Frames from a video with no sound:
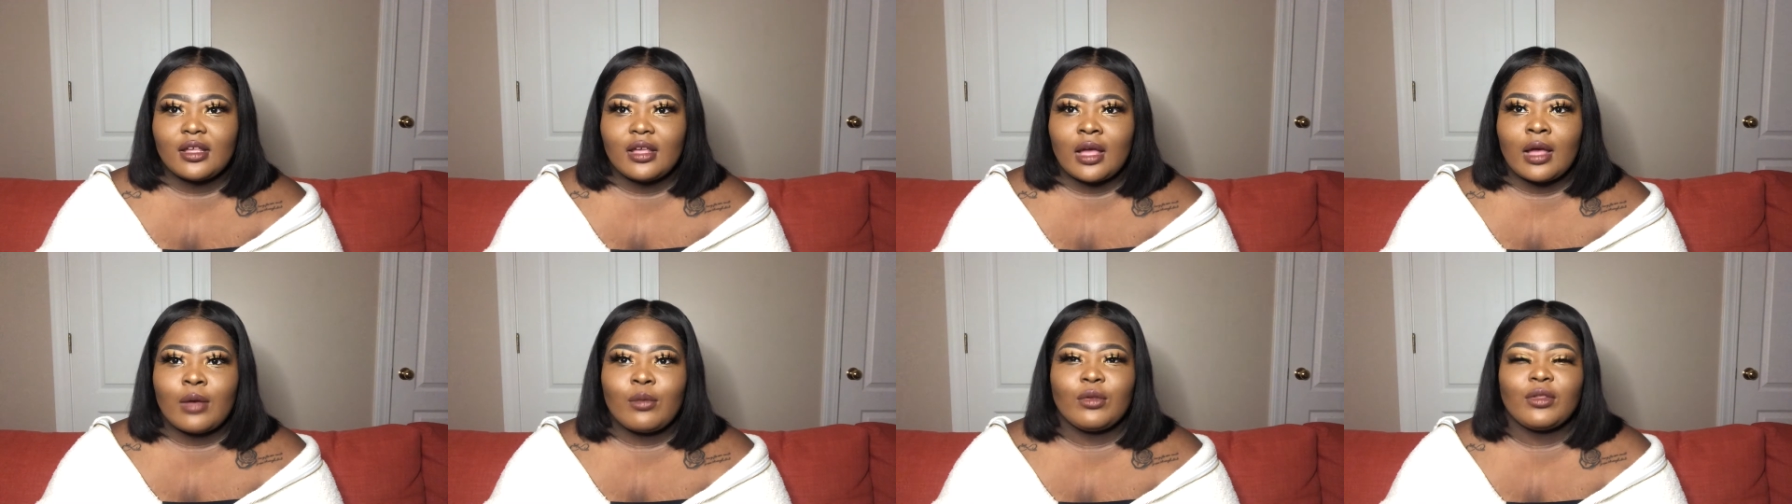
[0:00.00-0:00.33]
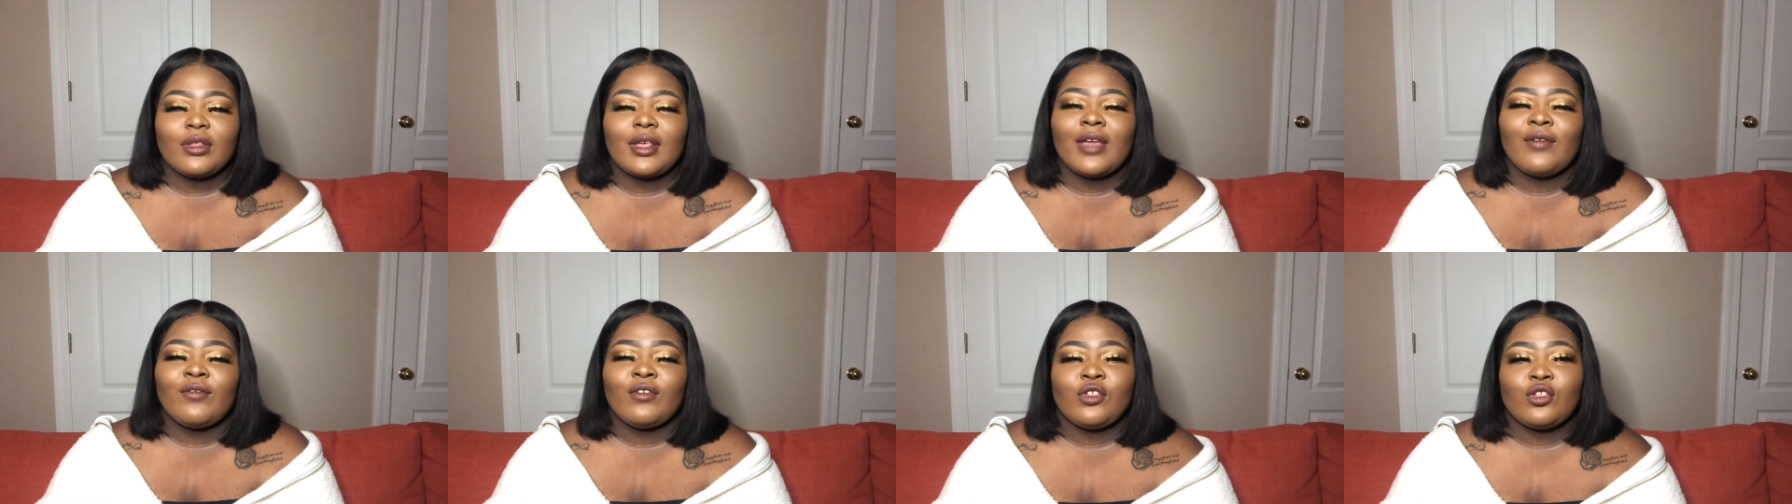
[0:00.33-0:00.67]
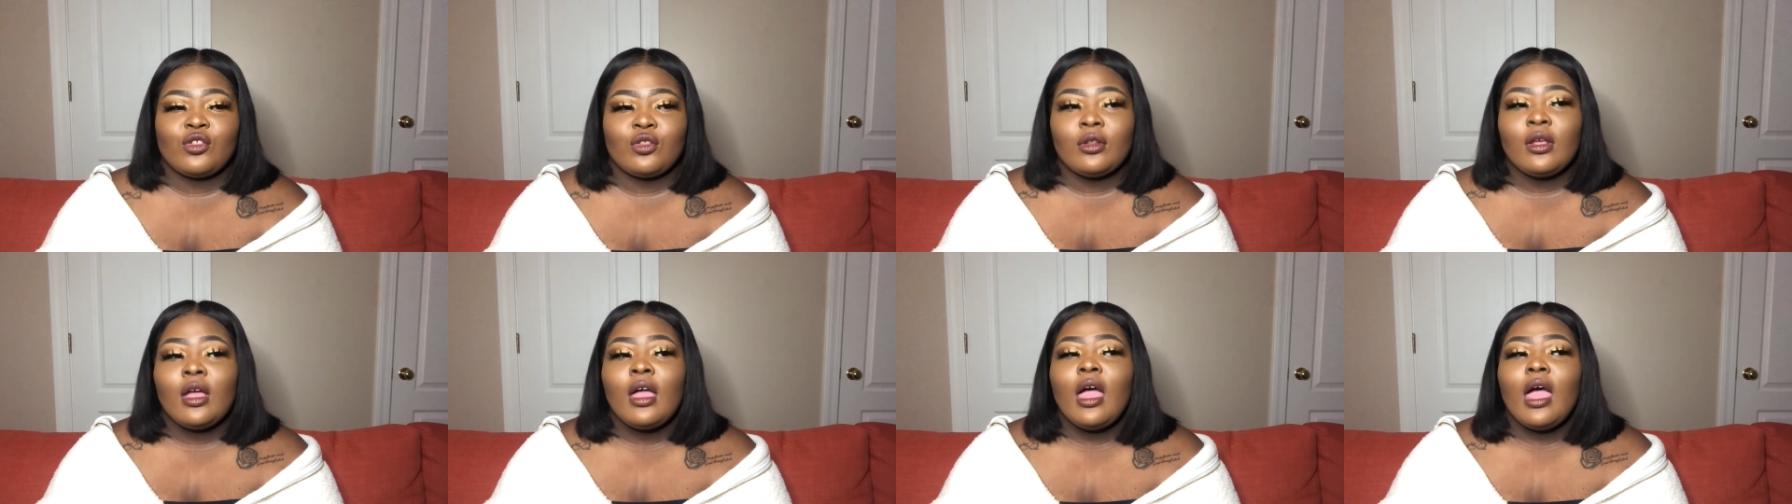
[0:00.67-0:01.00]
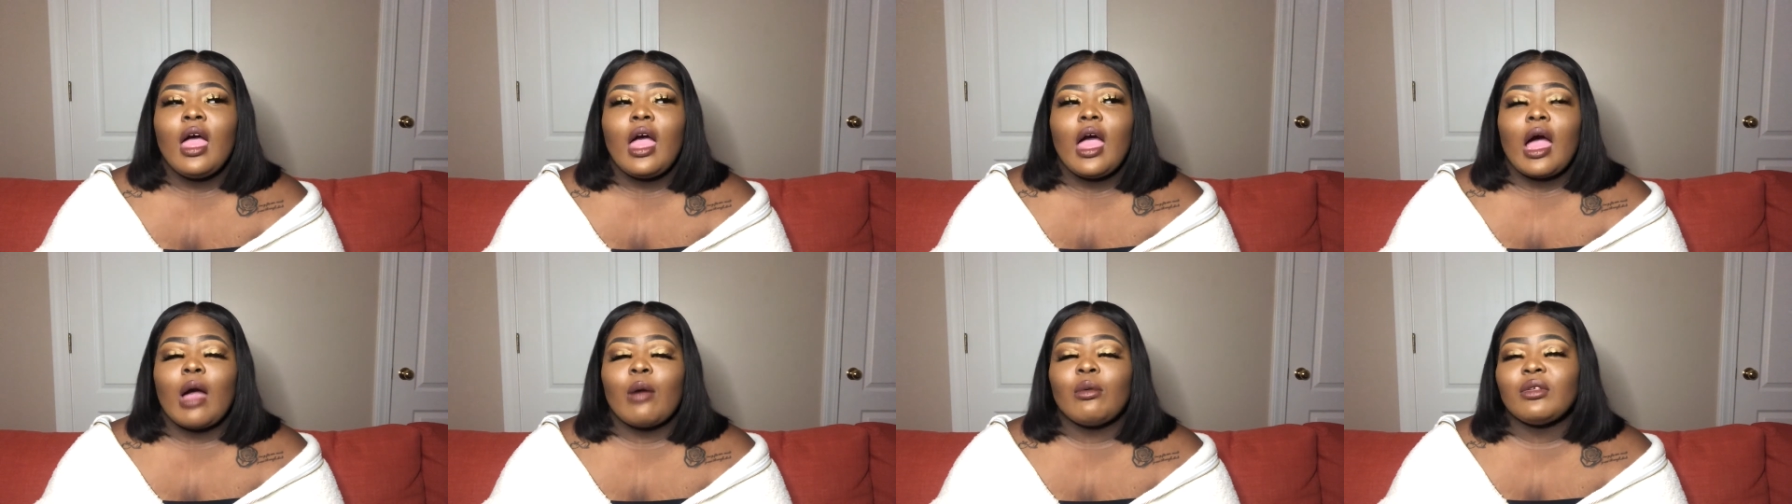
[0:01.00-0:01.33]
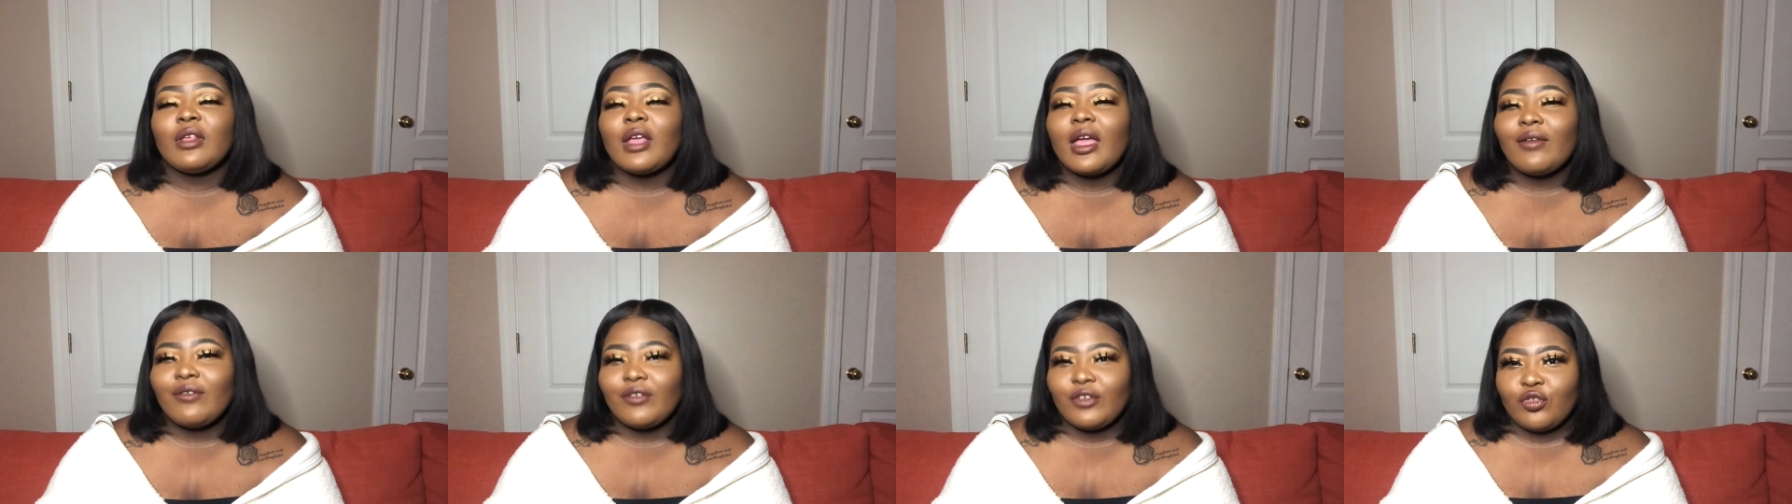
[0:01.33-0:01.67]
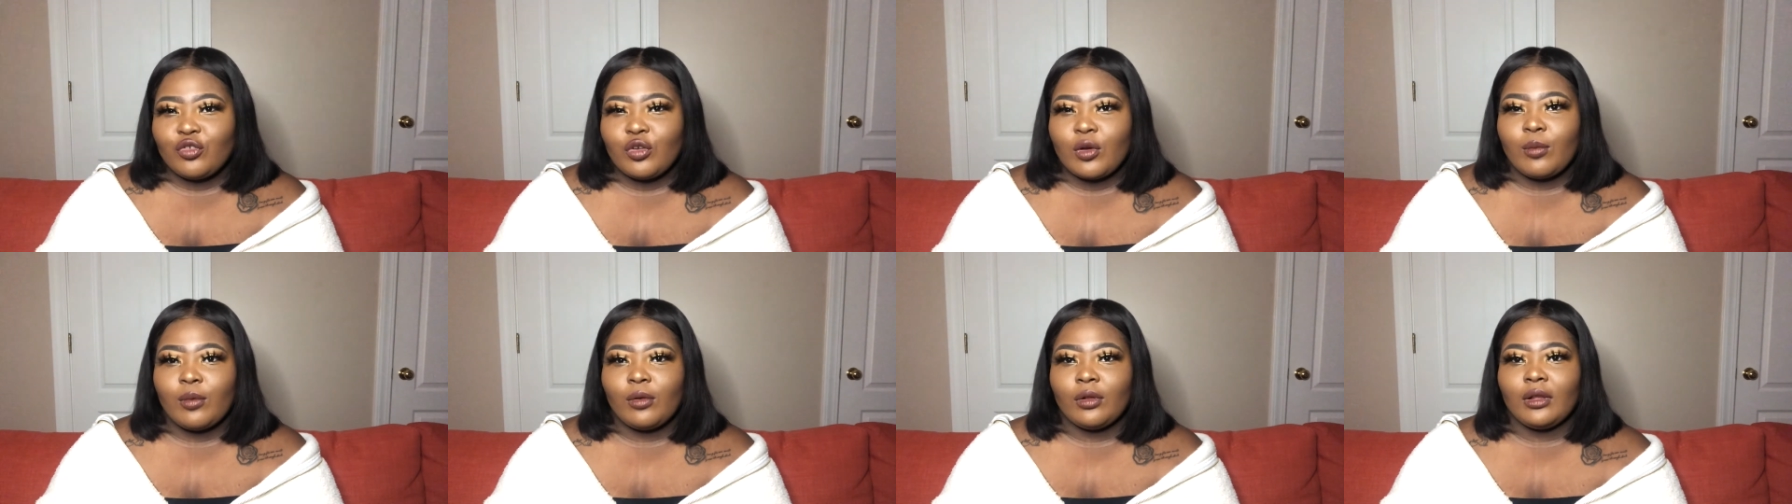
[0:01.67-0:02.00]
I was having
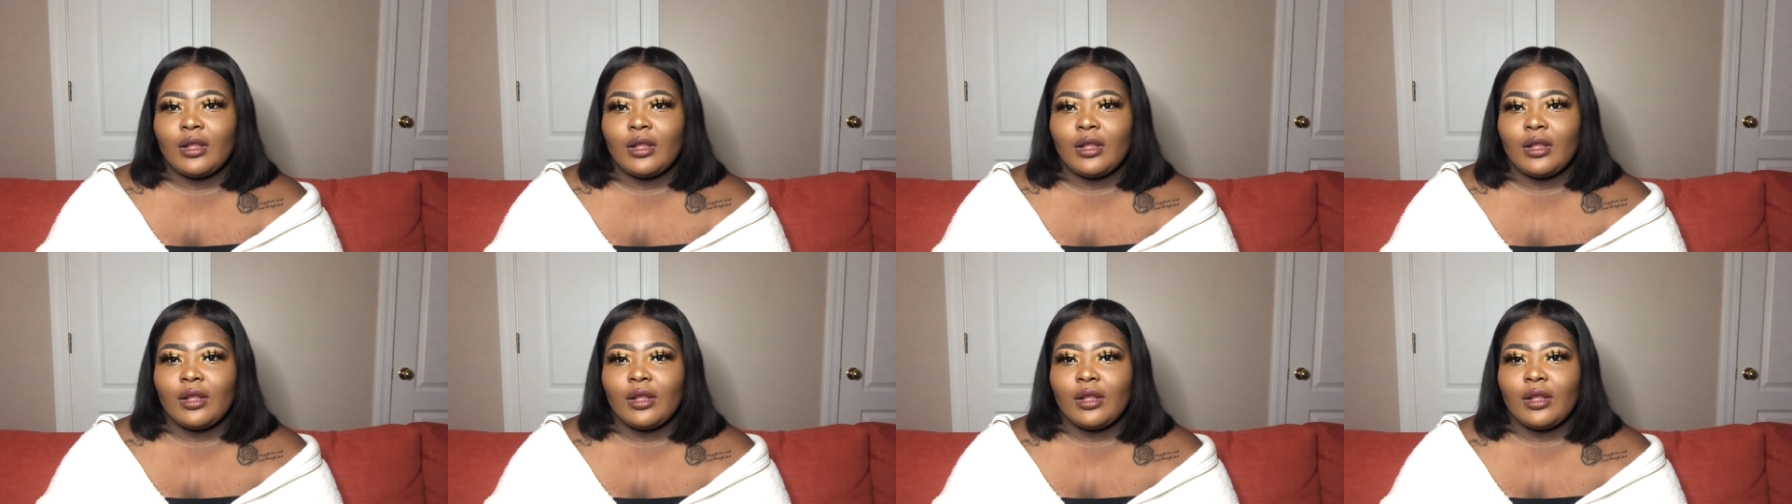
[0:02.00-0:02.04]
trouble